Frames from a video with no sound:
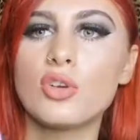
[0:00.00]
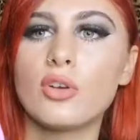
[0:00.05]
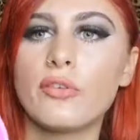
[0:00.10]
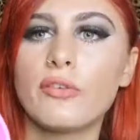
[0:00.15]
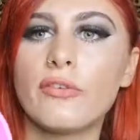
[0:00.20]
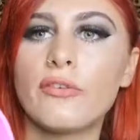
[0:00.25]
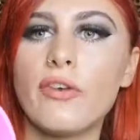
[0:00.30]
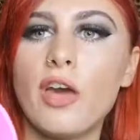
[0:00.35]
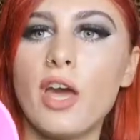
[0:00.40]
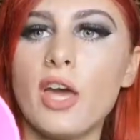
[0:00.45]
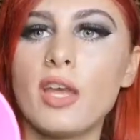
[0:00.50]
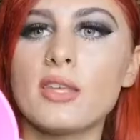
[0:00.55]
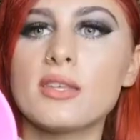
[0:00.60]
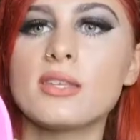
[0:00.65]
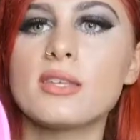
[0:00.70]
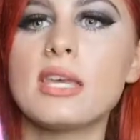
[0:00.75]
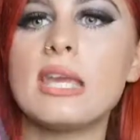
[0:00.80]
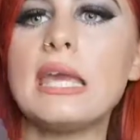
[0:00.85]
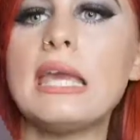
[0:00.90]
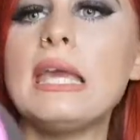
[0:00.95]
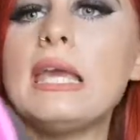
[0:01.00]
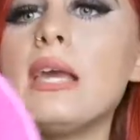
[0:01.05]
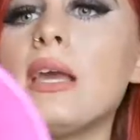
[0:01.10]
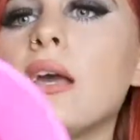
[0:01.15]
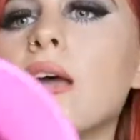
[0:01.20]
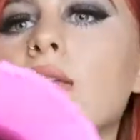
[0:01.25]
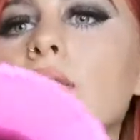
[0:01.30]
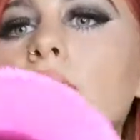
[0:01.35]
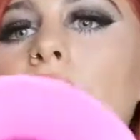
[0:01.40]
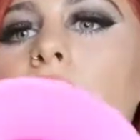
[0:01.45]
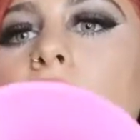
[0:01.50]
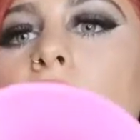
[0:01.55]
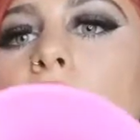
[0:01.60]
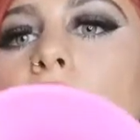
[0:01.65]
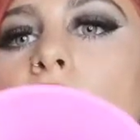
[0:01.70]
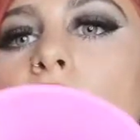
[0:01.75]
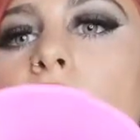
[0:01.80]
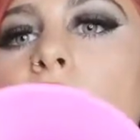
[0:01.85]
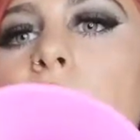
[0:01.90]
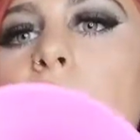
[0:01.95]
you're on first heat and
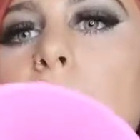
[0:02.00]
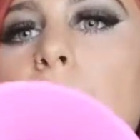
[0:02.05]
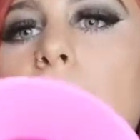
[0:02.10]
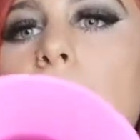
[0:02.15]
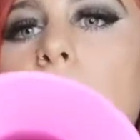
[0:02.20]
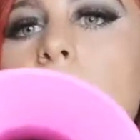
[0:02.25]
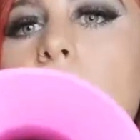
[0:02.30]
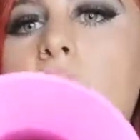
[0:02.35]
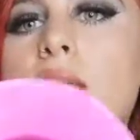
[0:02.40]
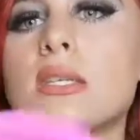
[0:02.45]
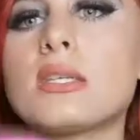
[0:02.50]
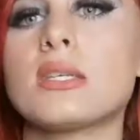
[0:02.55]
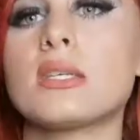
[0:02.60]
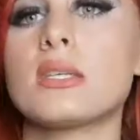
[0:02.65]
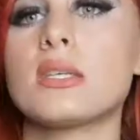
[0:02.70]
first speed.